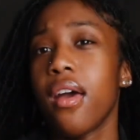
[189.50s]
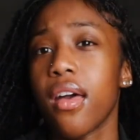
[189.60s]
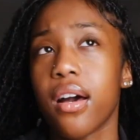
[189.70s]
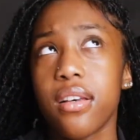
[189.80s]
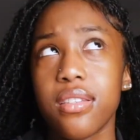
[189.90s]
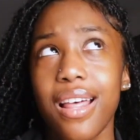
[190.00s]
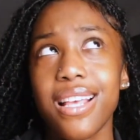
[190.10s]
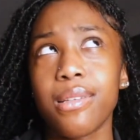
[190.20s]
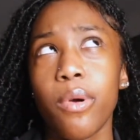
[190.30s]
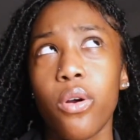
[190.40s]
because
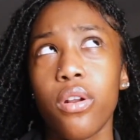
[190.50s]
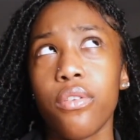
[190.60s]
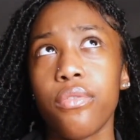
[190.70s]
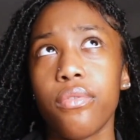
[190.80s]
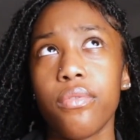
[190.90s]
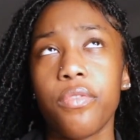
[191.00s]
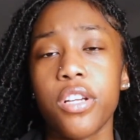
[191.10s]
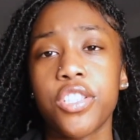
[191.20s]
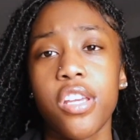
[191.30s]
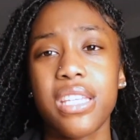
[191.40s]
last time I ordered
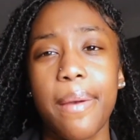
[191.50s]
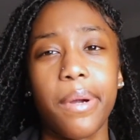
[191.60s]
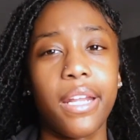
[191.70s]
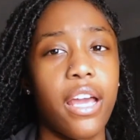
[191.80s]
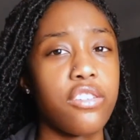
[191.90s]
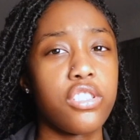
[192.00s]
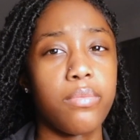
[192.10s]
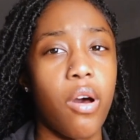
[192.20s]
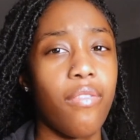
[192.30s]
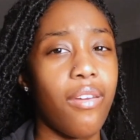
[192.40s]
a SHEIN top, I got an extra
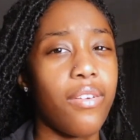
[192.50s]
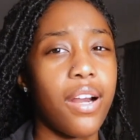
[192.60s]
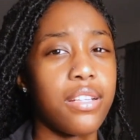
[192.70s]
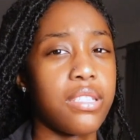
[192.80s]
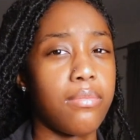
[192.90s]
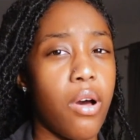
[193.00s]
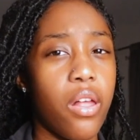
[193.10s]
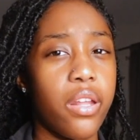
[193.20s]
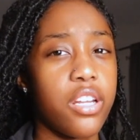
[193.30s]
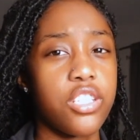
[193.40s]
small. I've never got a
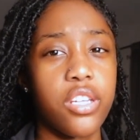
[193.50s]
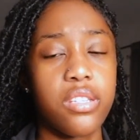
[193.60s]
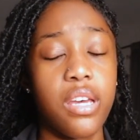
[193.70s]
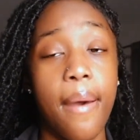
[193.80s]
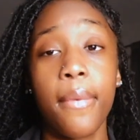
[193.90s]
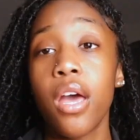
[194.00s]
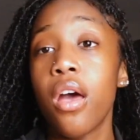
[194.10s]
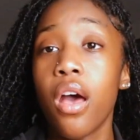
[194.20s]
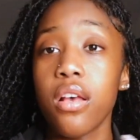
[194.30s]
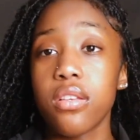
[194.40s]
small in a SHEIN top.
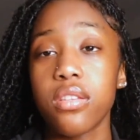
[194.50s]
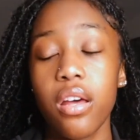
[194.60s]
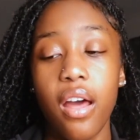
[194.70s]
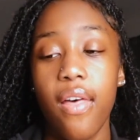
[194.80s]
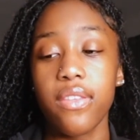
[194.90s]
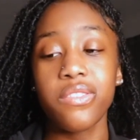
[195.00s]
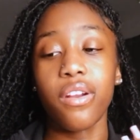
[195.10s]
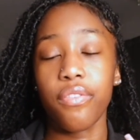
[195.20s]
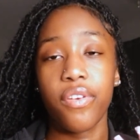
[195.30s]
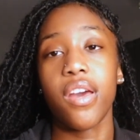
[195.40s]
So I don't know how this is
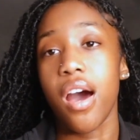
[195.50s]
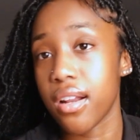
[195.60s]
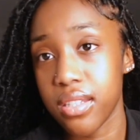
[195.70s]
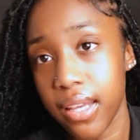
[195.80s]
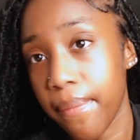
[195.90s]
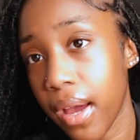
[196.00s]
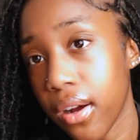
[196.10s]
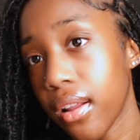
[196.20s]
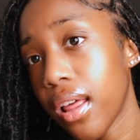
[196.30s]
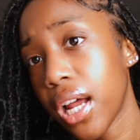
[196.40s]
going to fit, honestly. I'm not
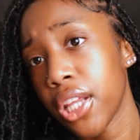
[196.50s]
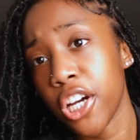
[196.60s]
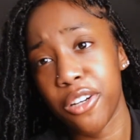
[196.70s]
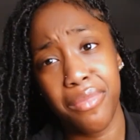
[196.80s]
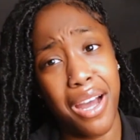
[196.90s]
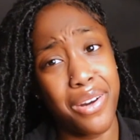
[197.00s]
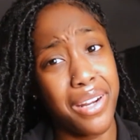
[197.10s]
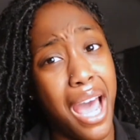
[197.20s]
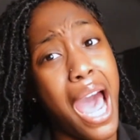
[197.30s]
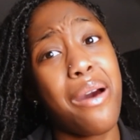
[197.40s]
going to lie to y'all. I
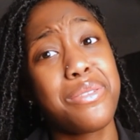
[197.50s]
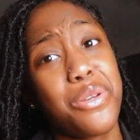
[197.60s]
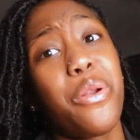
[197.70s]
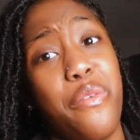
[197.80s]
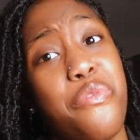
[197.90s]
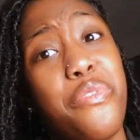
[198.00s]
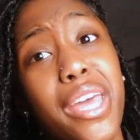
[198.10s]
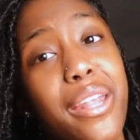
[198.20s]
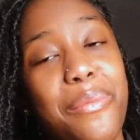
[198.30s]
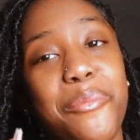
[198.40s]
don't know how it's going to
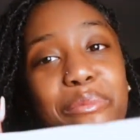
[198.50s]
fit.